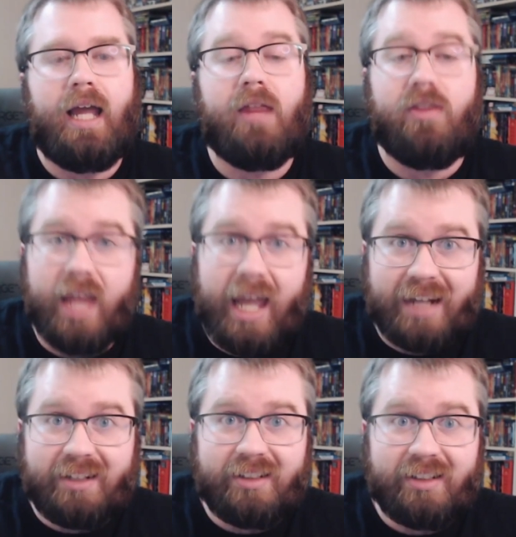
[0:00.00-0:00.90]
And
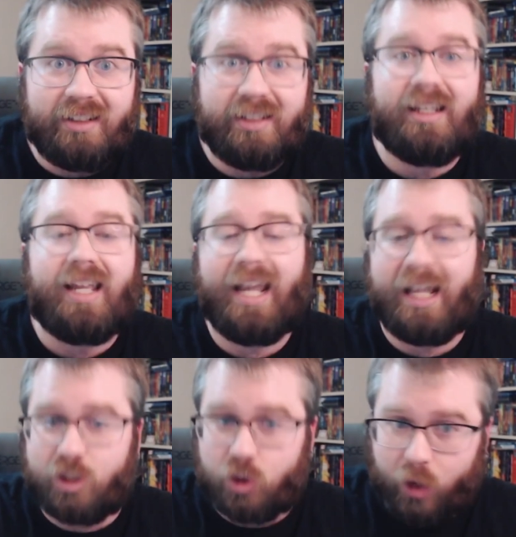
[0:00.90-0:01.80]
then he
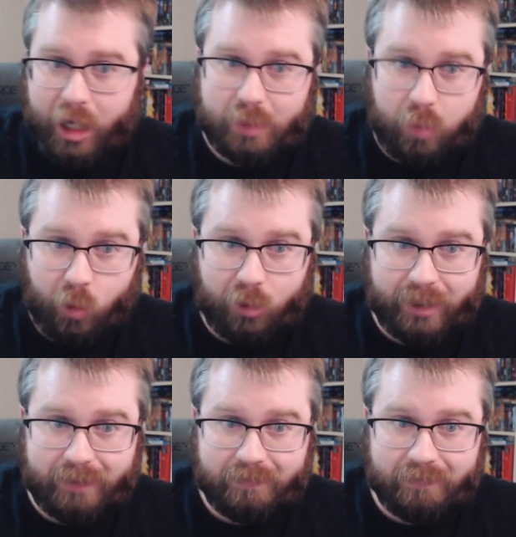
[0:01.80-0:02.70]
gets
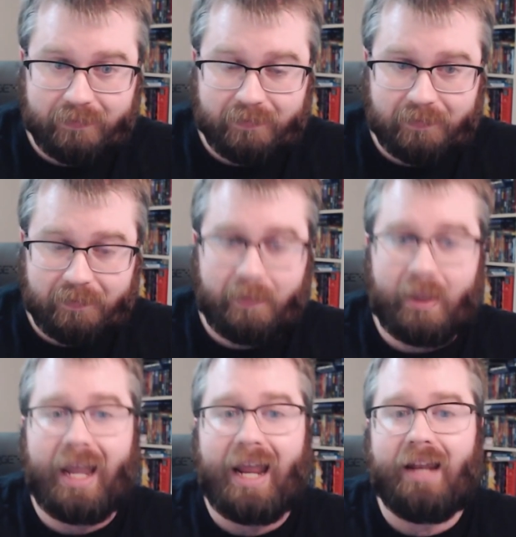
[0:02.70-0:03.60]
transported.
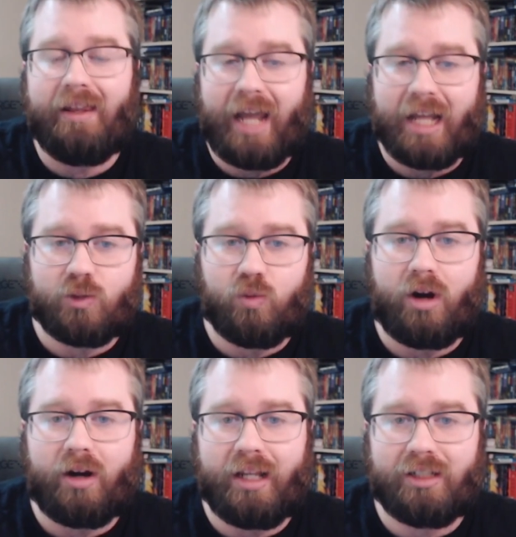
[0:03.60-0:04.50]
And that's
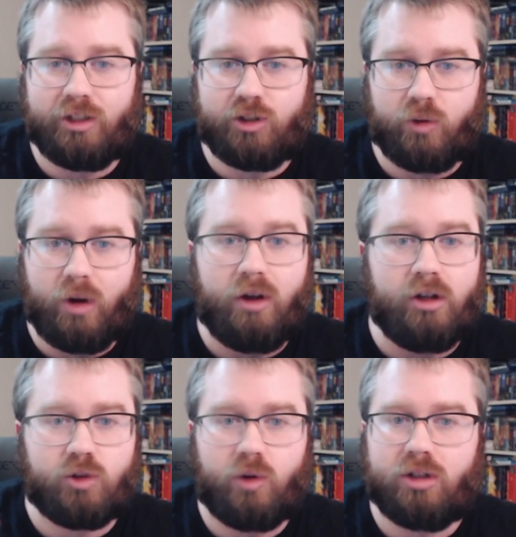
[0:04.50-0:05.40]
where he sees Jor-El.
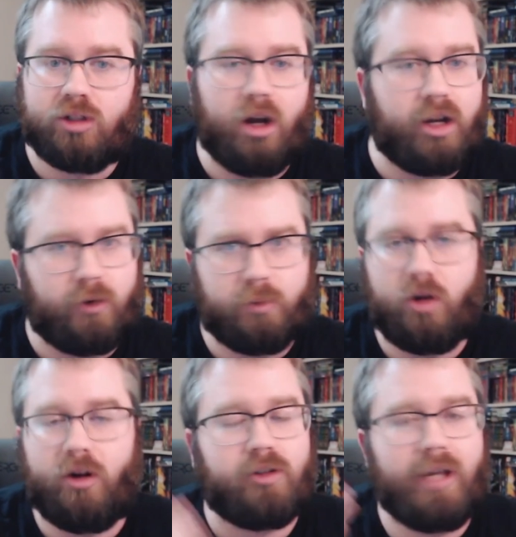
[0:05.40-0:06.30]
And Jor-El's talking
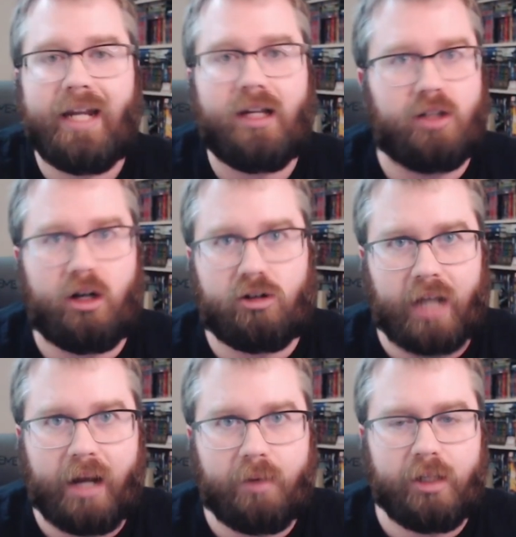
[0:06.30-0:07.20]
Kryptonian, so he doesn't
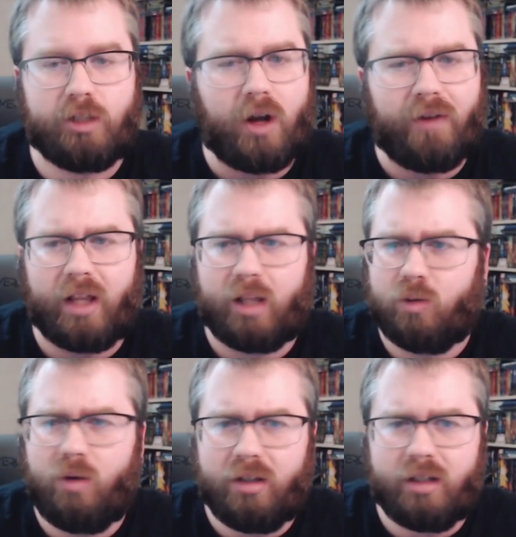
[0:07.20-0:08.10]
understand him. He's trying to figure out
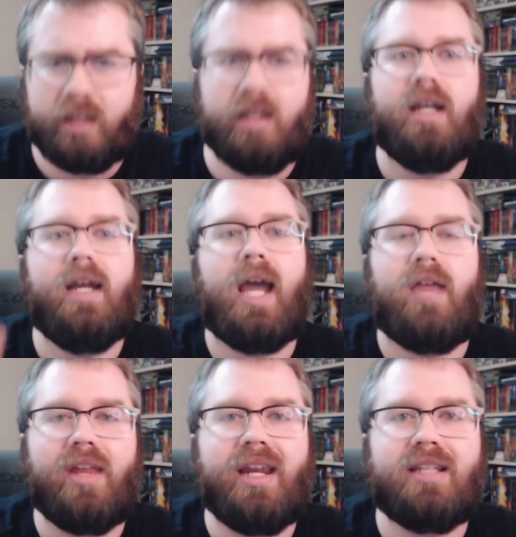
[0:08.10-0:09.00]
what is it.
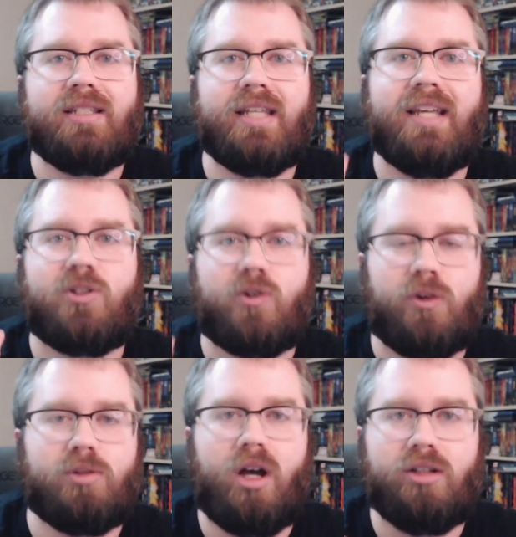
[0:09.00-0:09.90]
And then he sees
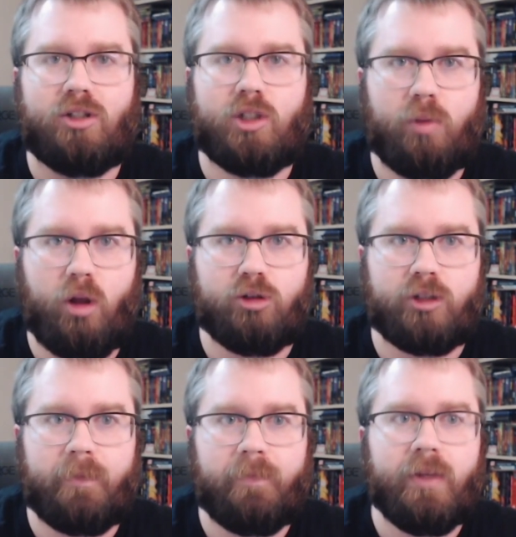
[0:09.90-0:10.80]
Krypton's
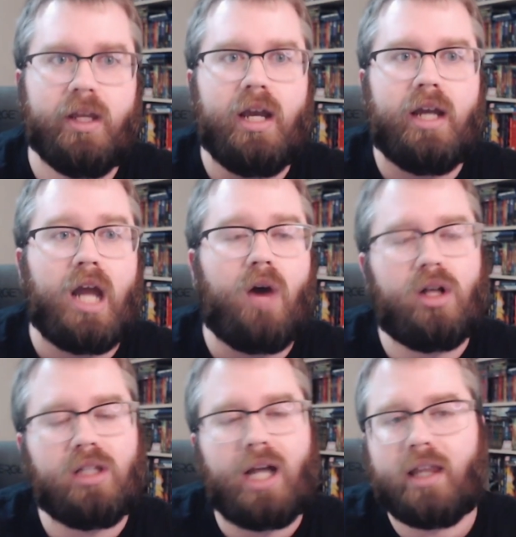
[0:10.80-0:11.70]
explosion. Now,
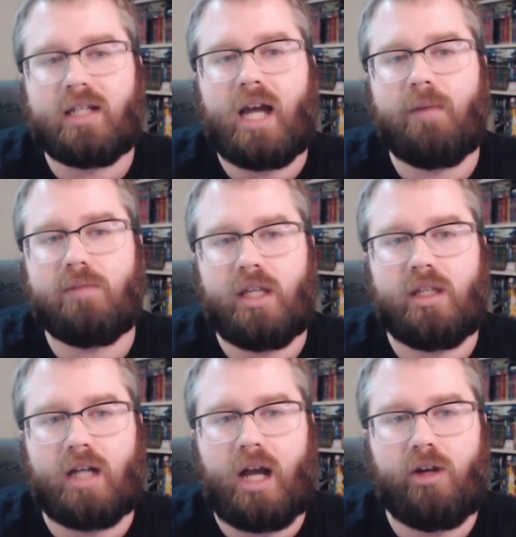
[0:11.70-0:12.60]
a lot of the times in
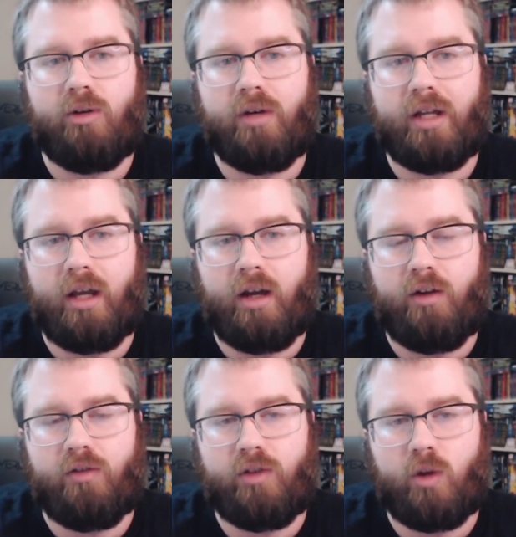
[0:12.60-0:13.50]
the continuity
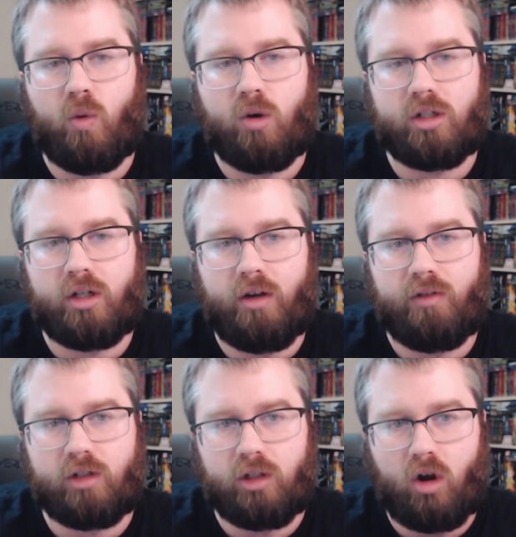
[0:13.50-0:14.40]
of the origin
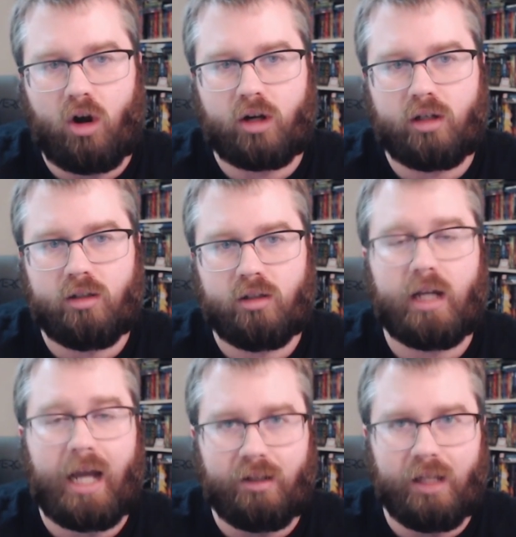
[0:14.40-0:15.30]
of Clark,
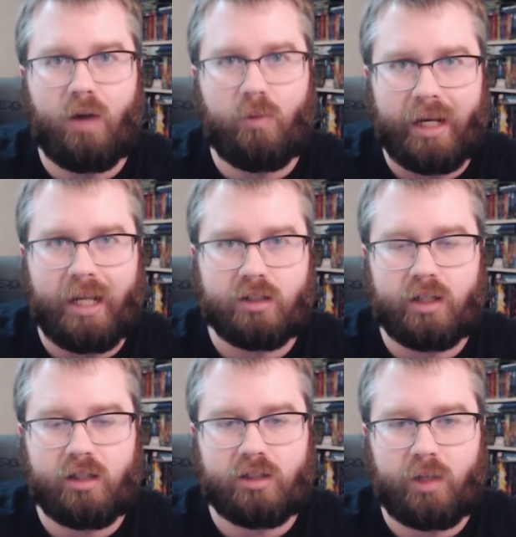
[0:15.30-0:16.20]
Kal-El, when he's
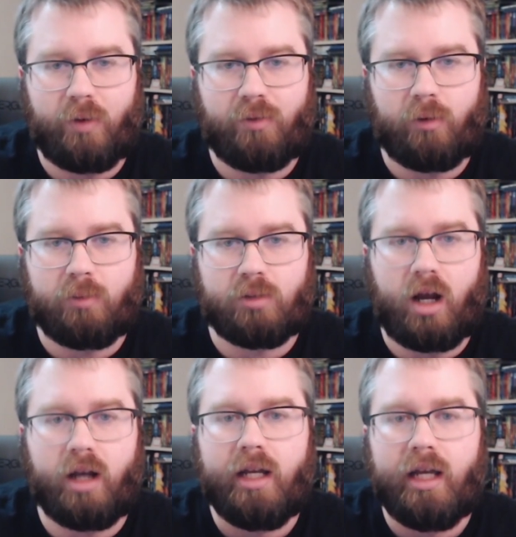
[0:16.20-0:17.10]
getting sent away from
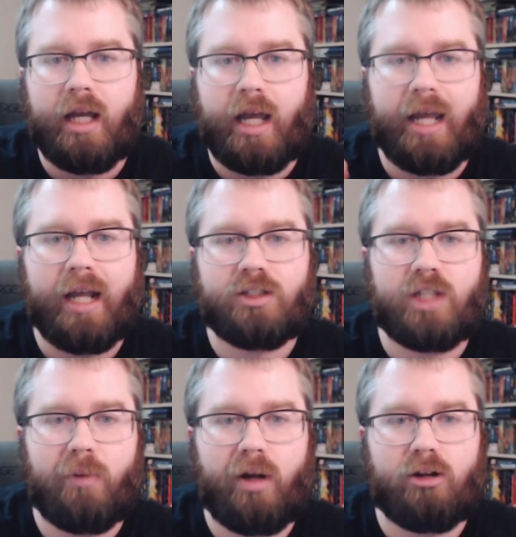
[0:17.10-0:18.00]
Krypton, he gets
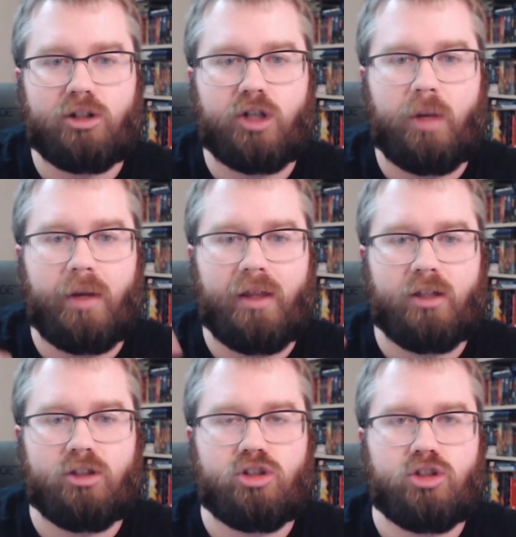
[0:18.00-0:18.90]
sent away on a ship, and
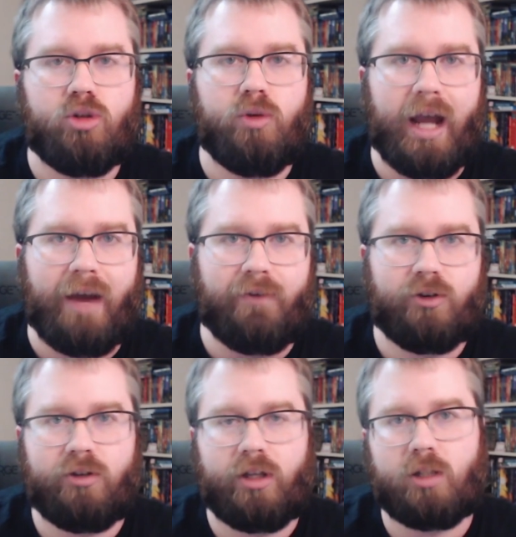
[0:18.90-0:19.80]
then soon
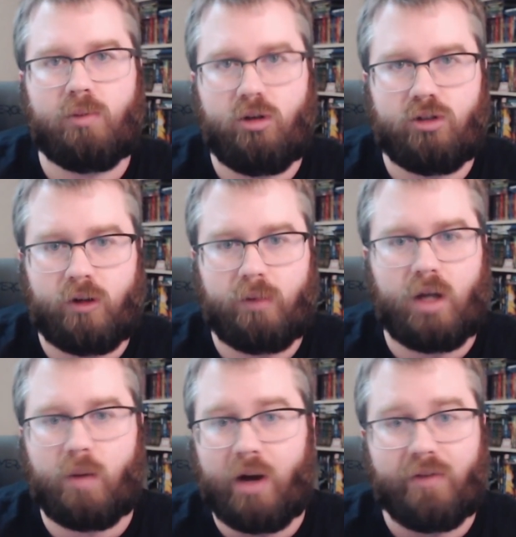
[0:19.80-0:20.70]
after the explosion of
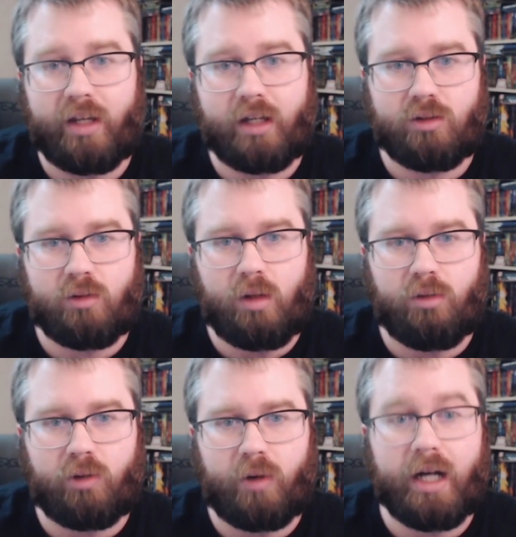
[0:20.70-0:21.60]
Krypton, where everything is
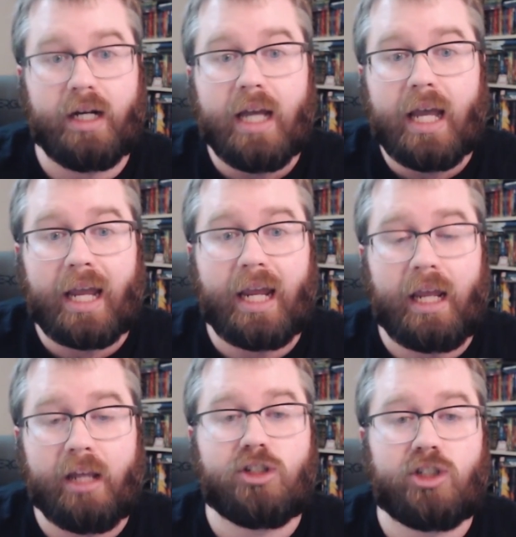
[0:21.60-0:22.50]
obliterated,
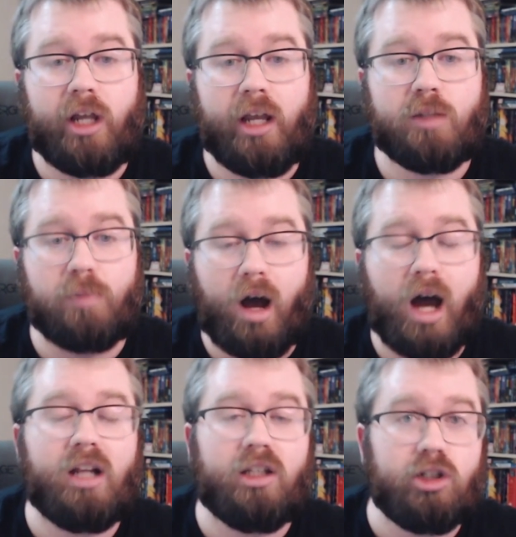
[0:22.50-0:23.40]
his
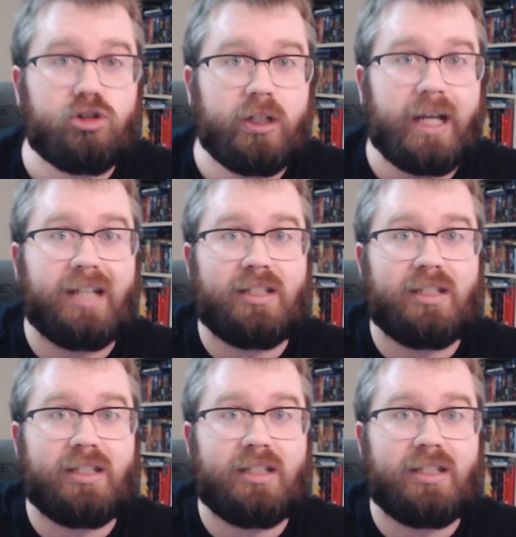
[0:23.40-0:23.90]
pod literally got